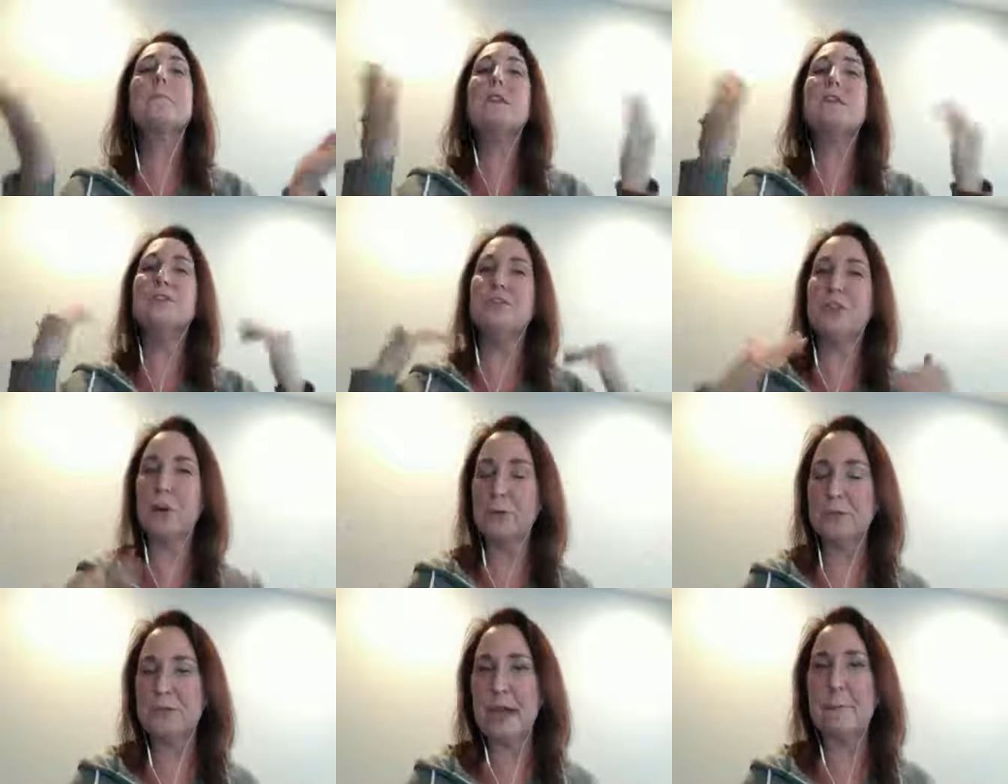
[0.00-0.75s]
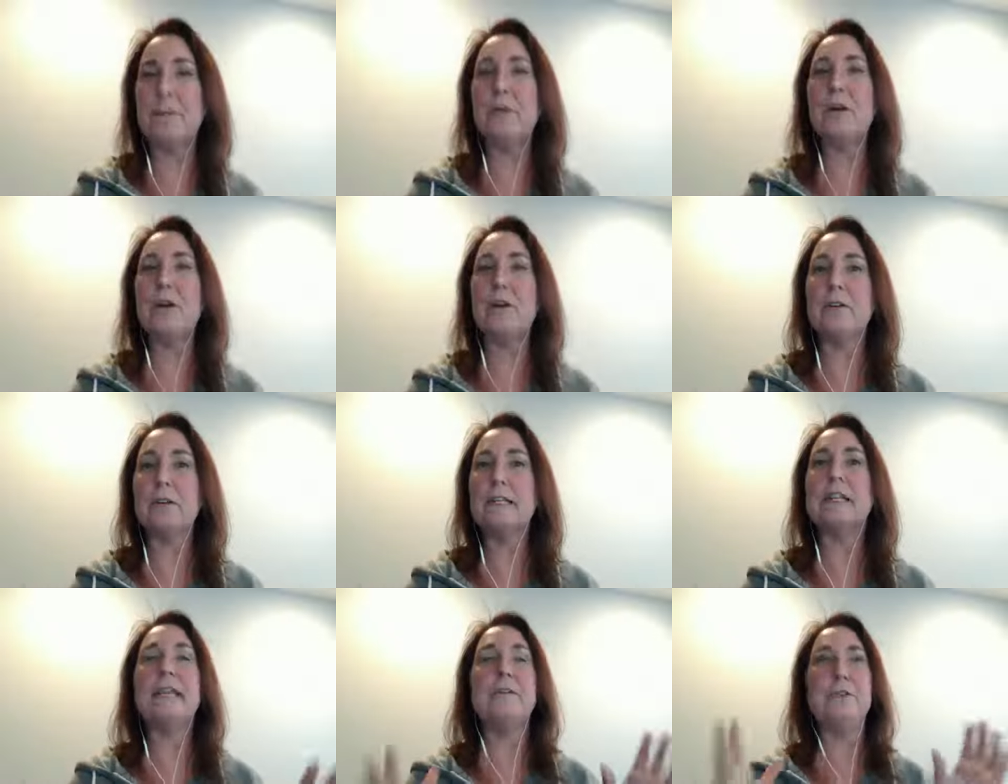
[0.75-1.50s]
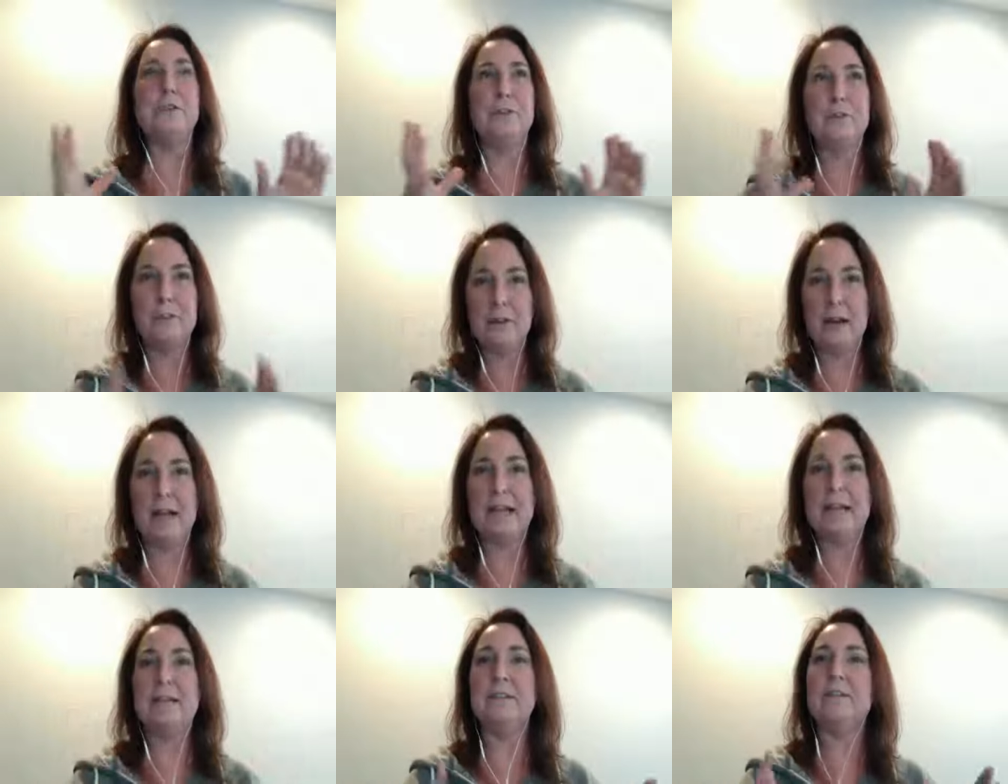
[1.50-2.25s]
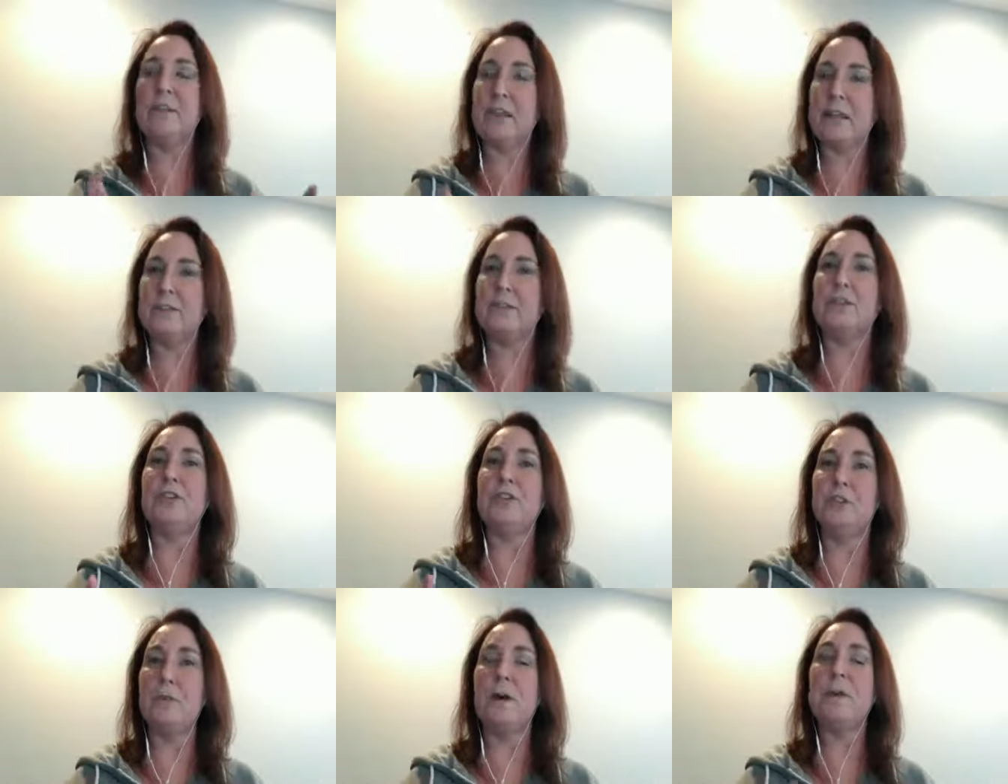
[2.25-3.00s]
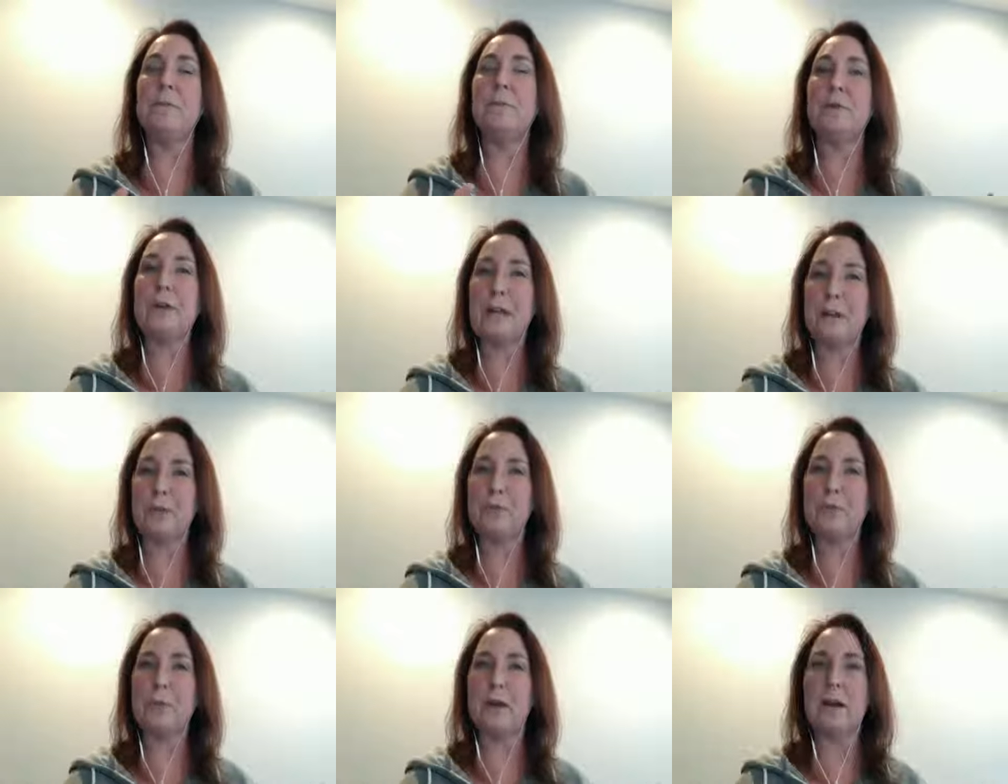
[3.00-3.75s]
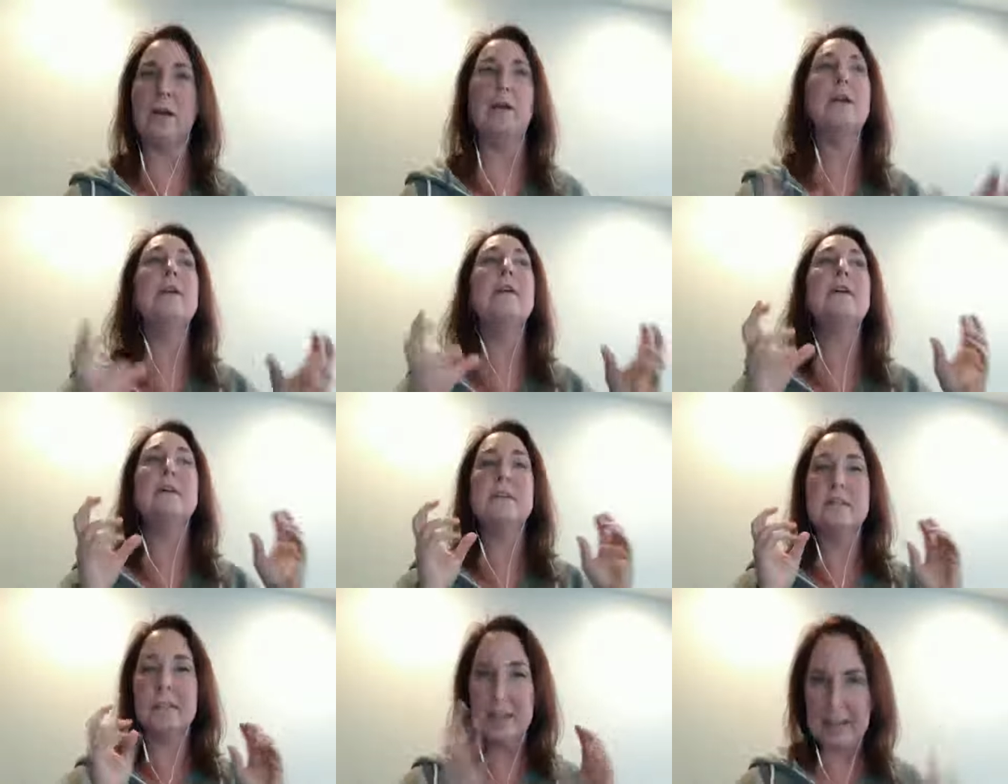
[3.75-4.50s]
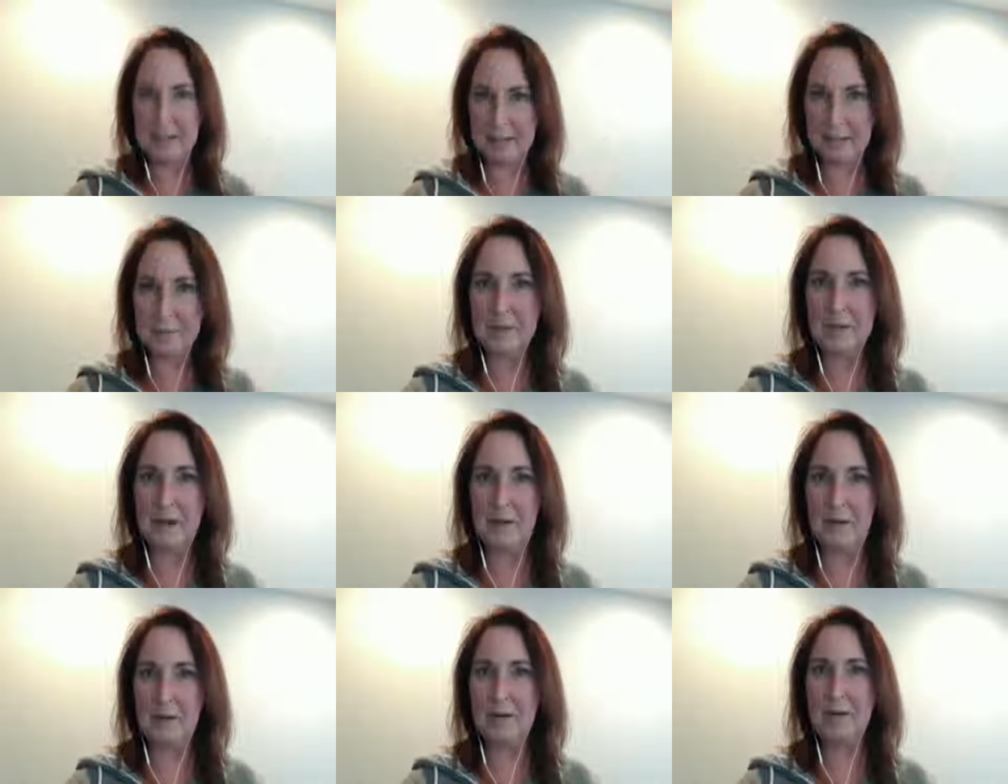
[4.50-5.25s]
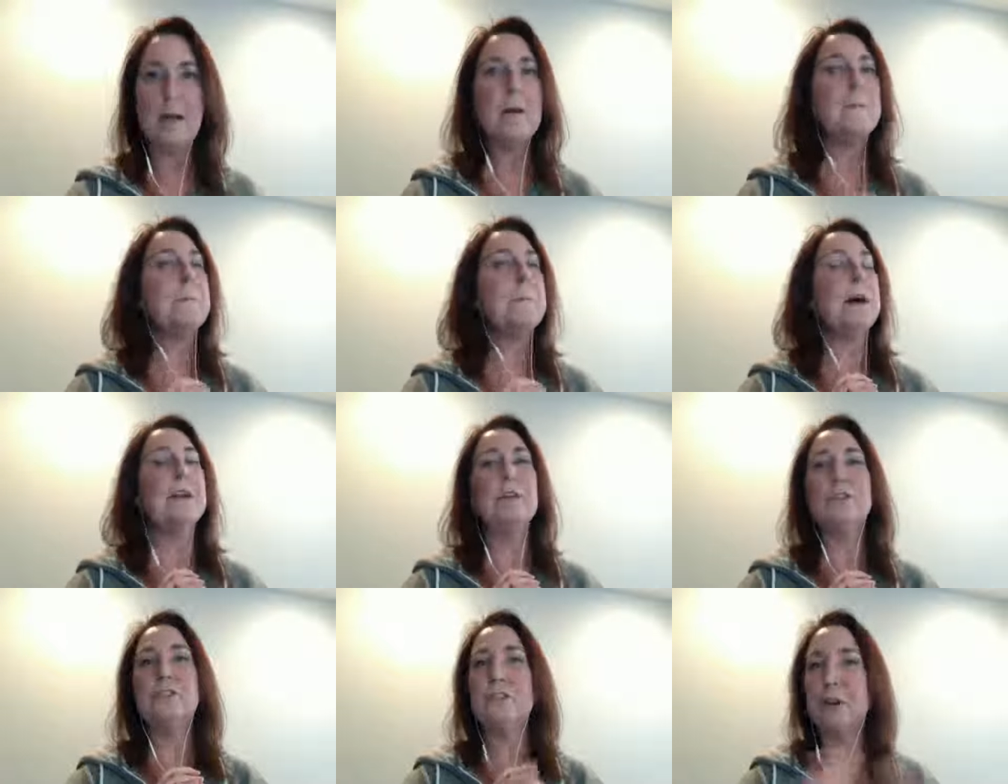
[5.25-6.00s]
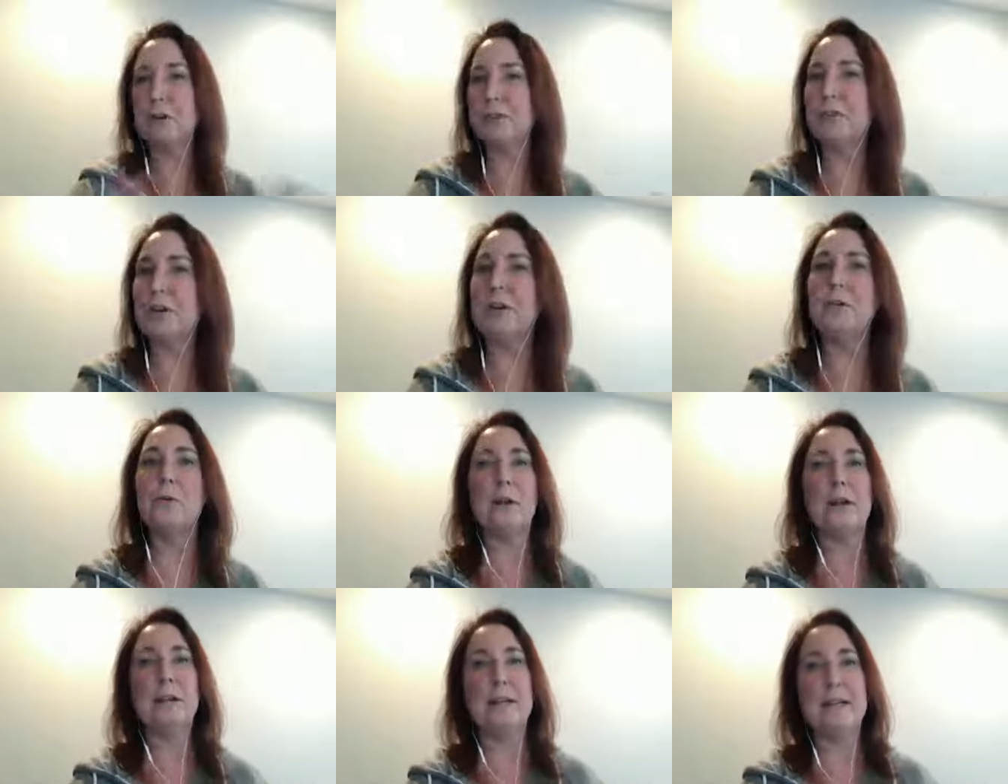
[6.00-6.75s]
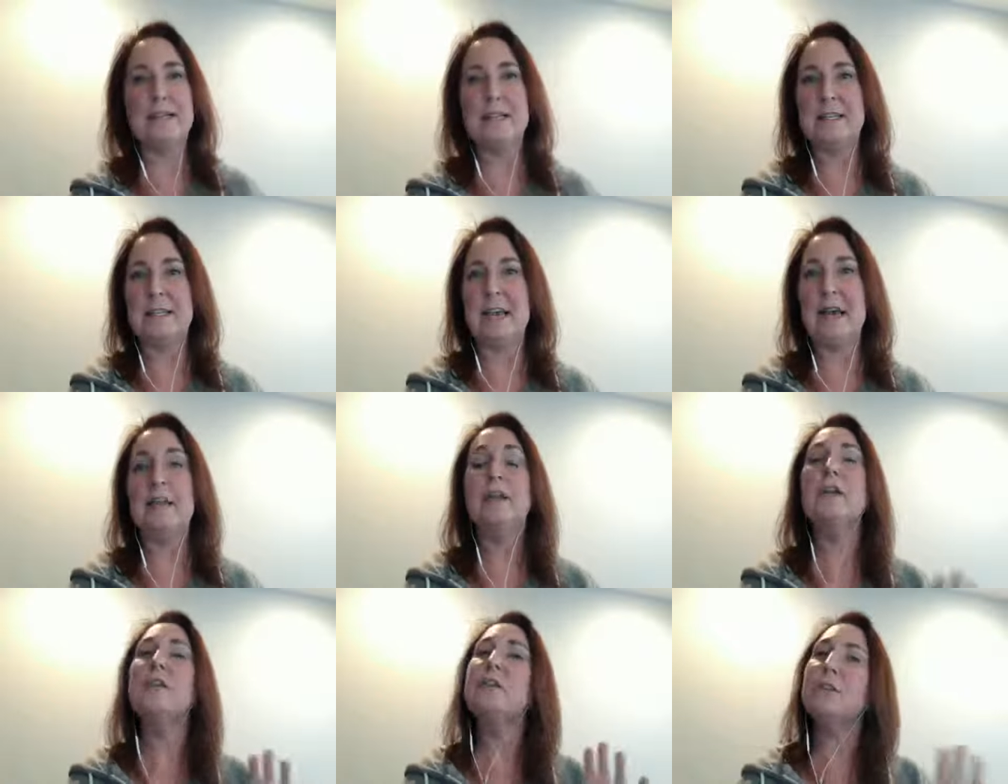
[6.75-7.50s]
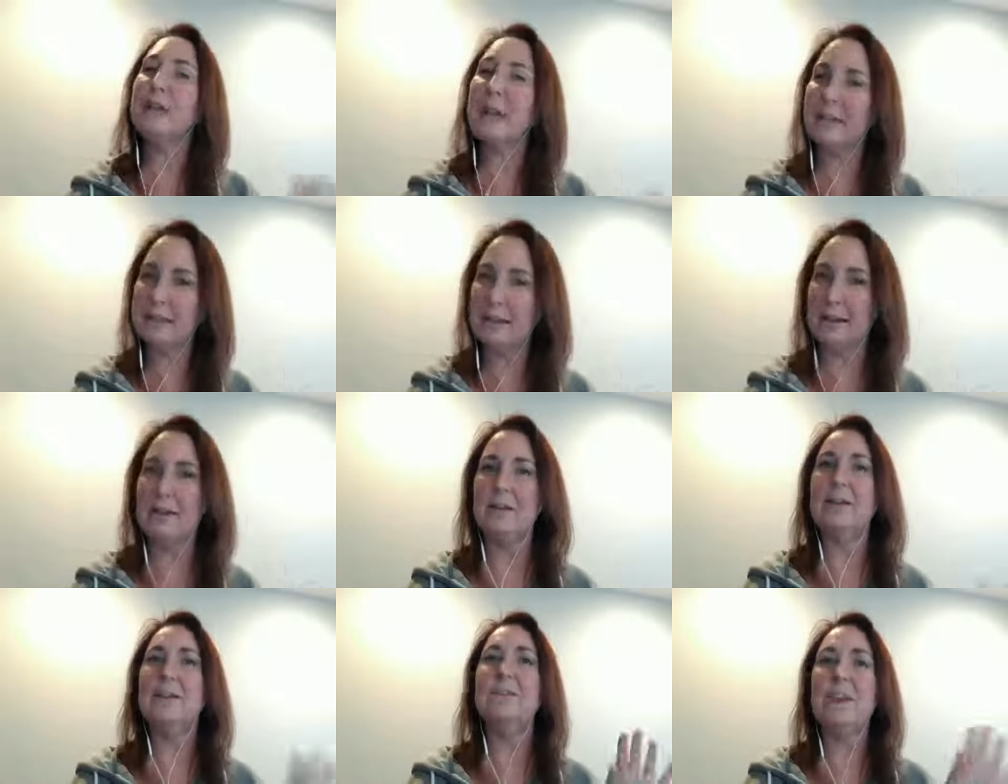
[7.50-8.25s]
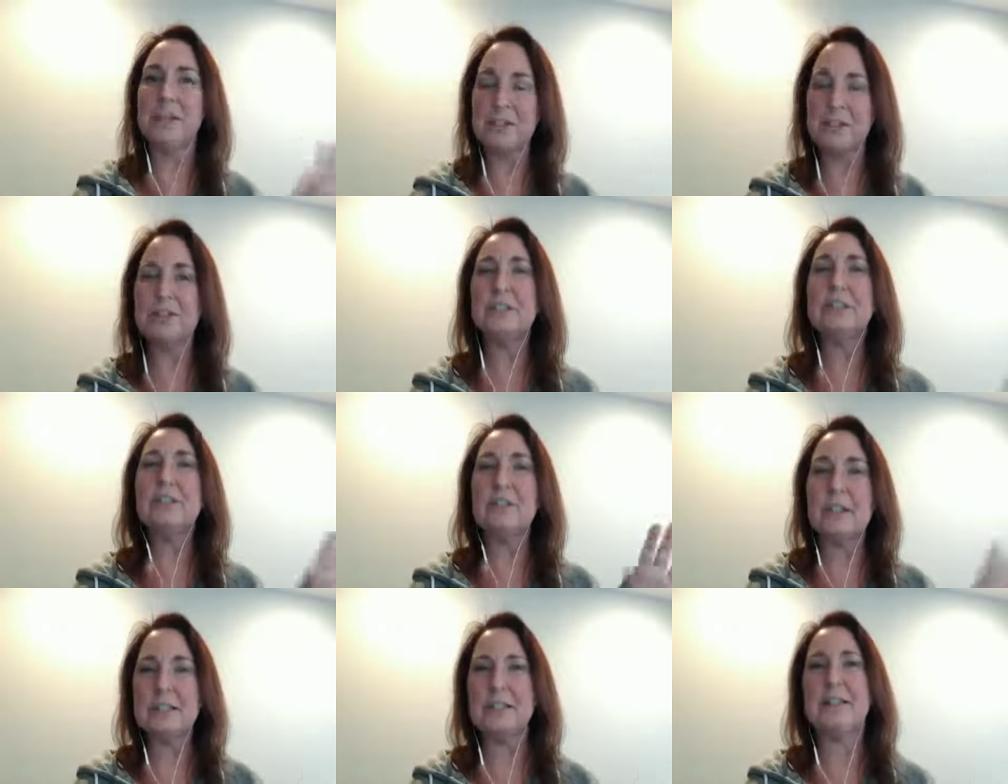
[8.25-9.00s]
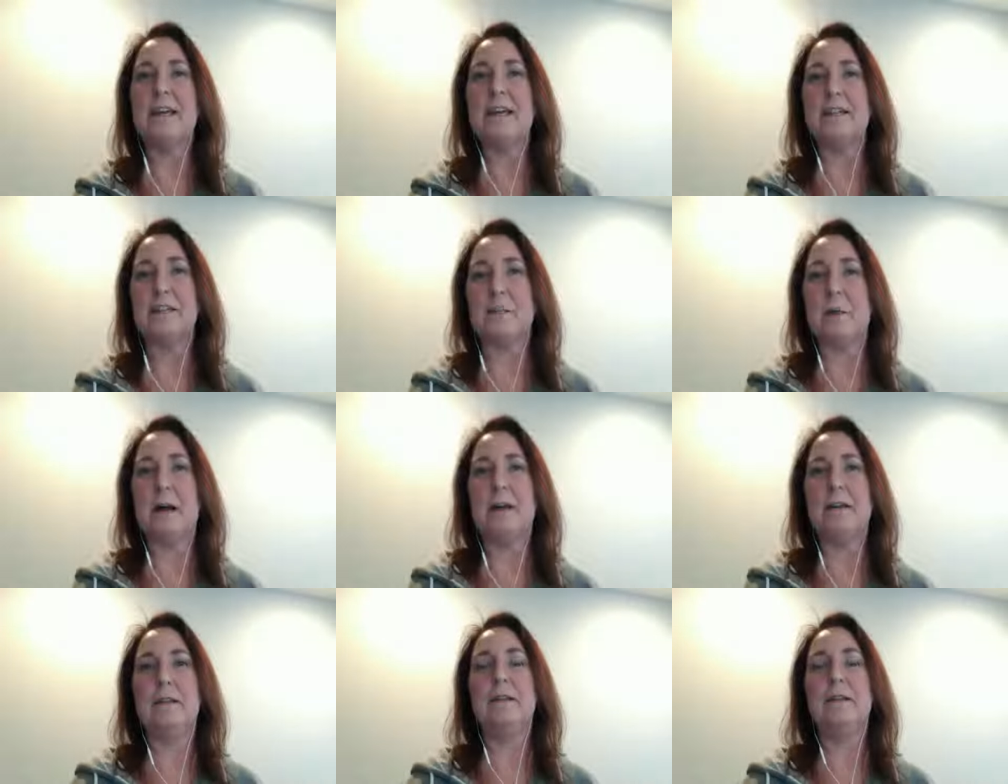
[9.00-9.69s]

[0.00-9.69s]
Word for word: So temporarily, if you find things that you want to put elsewhere, take them there, but don't try to organize it yet you'll get there. Eventually, you'll get to that spot.